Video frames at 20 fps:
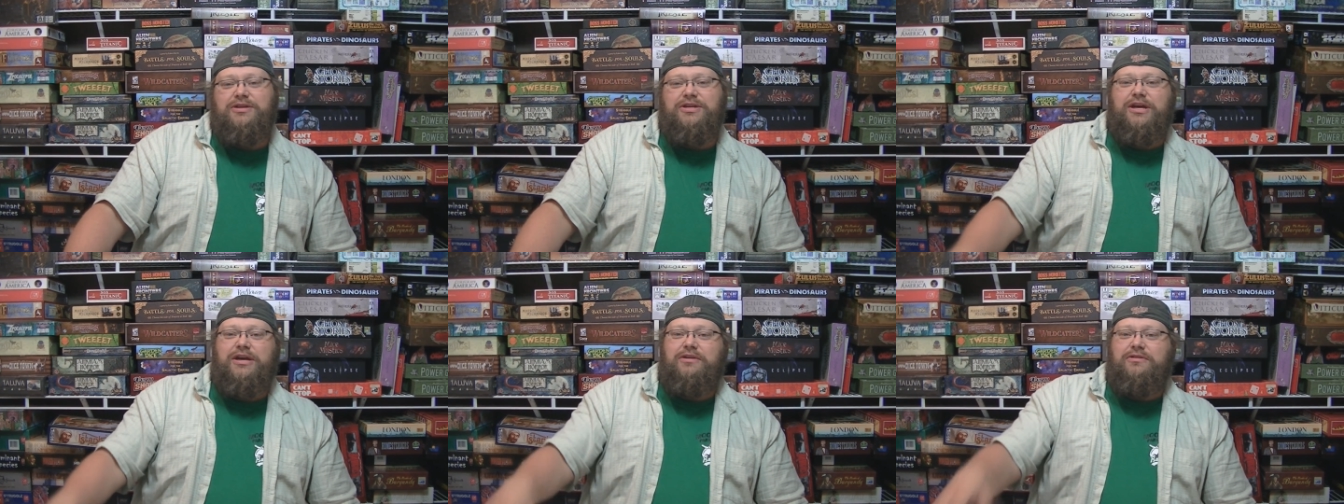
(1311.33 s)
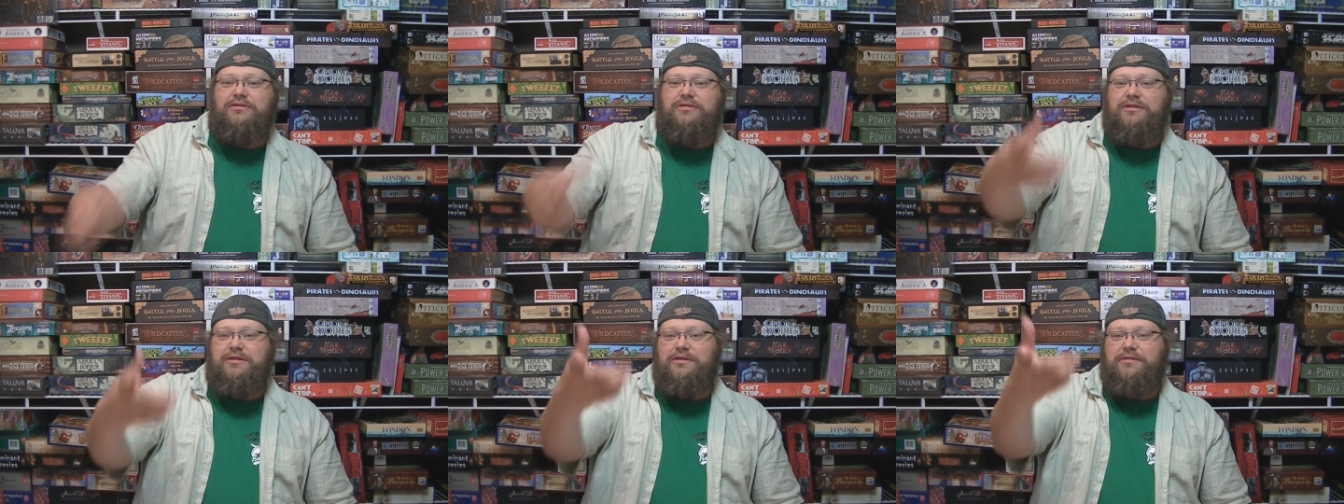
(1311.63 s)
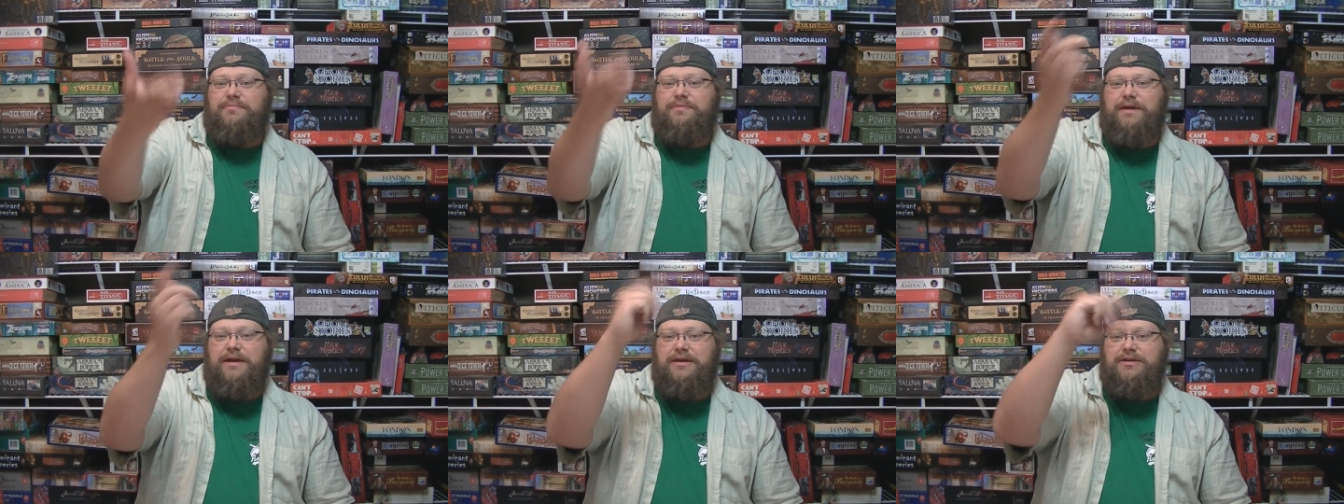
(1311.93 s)
Check out
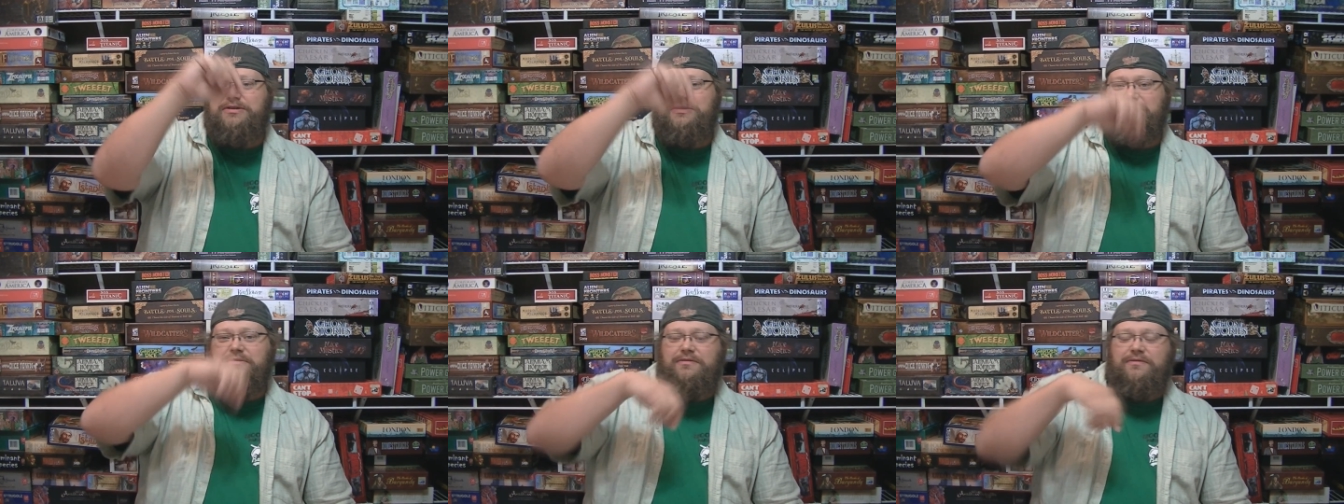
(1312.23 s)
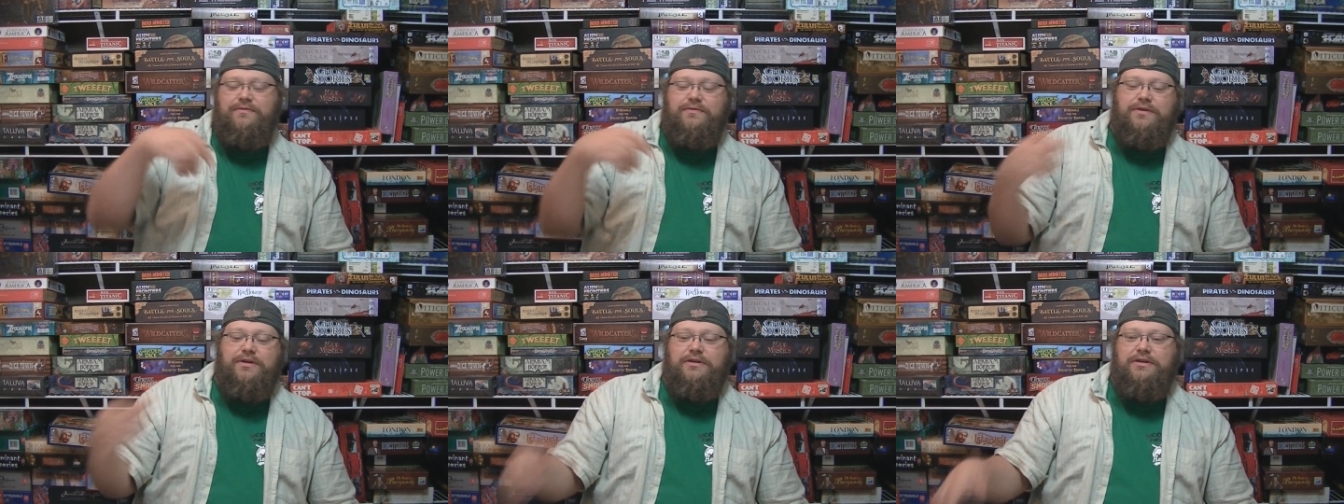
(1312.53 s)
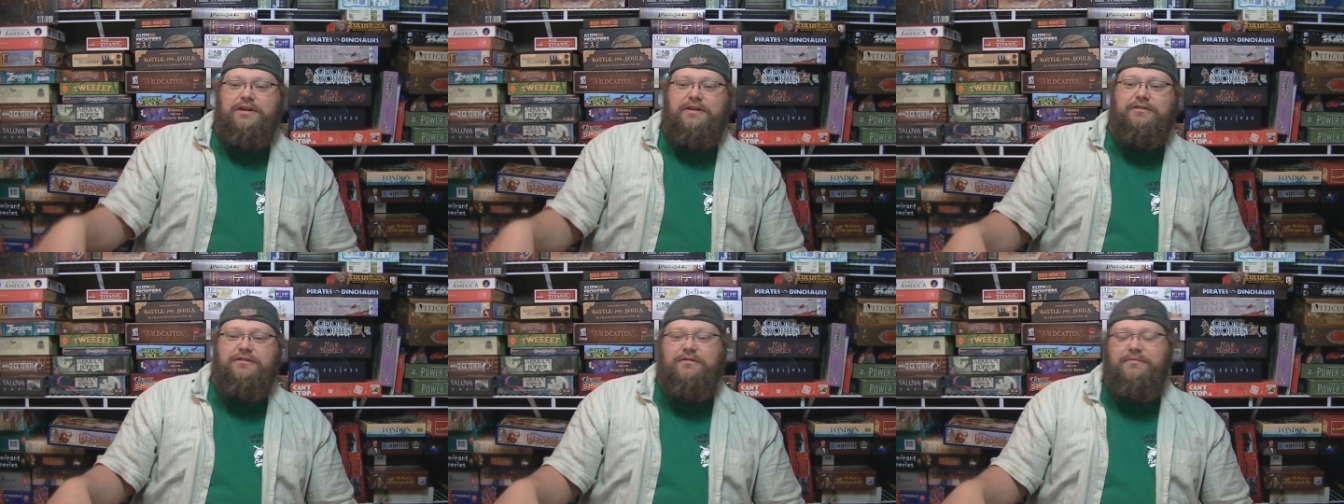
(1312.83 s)
the page over at
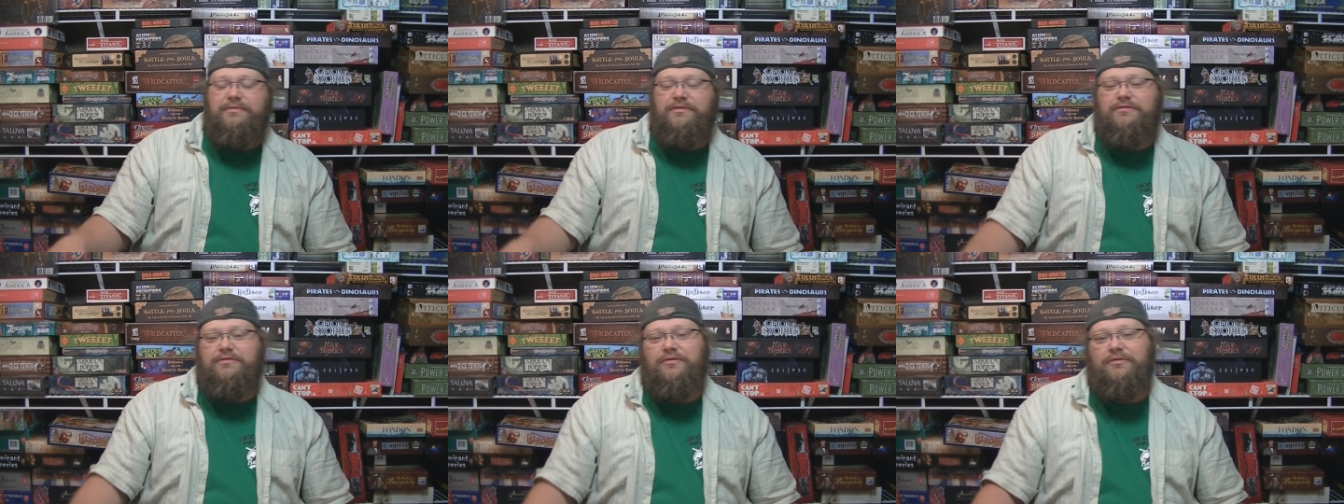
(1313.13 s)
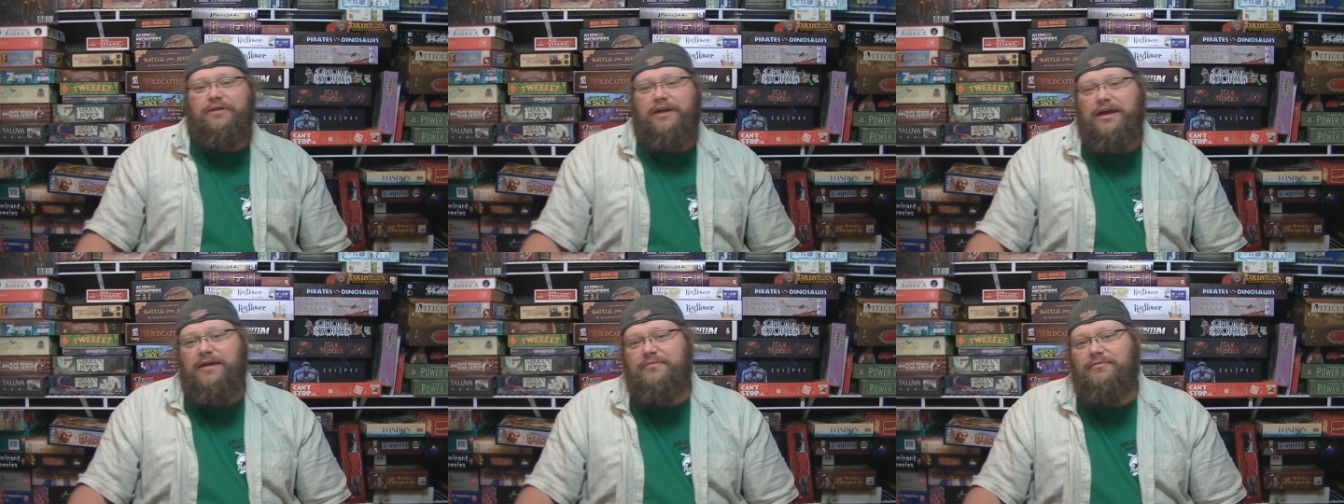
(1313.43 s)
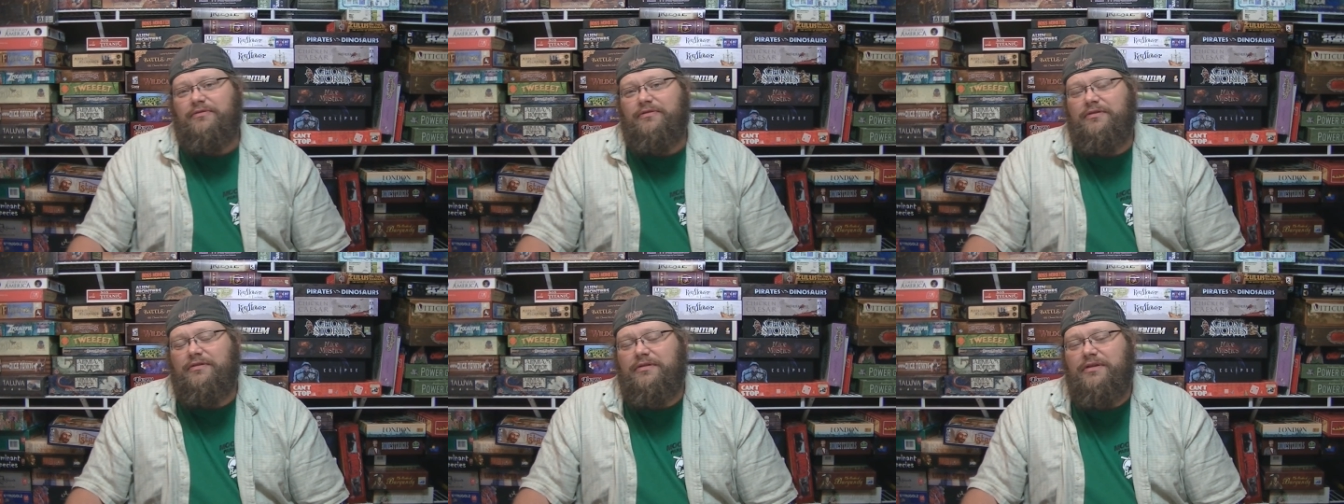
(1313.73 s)
Tasty Minstrel
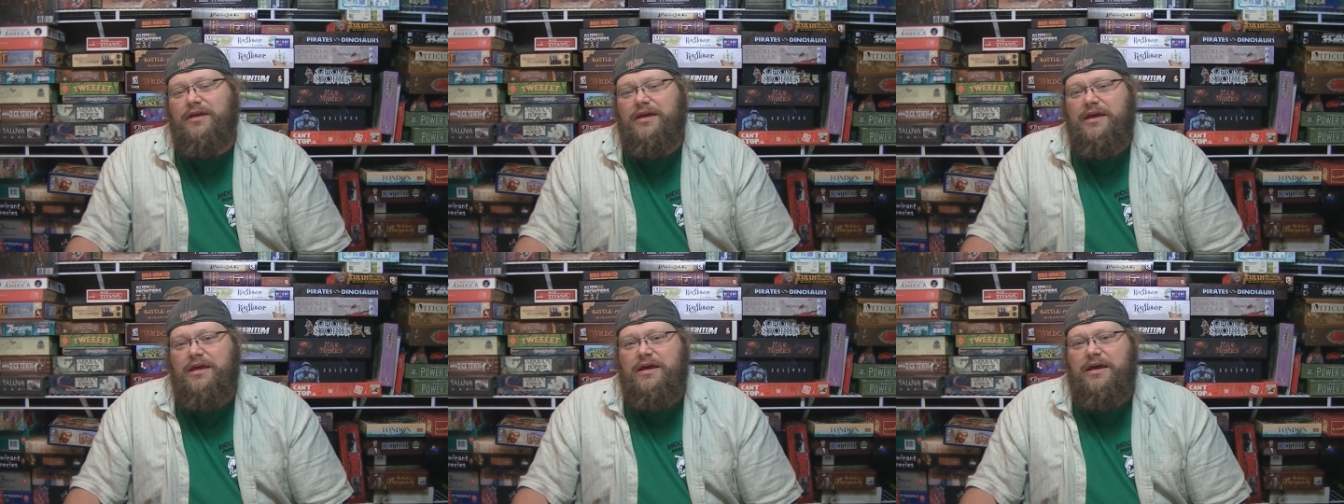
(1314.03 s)
Games and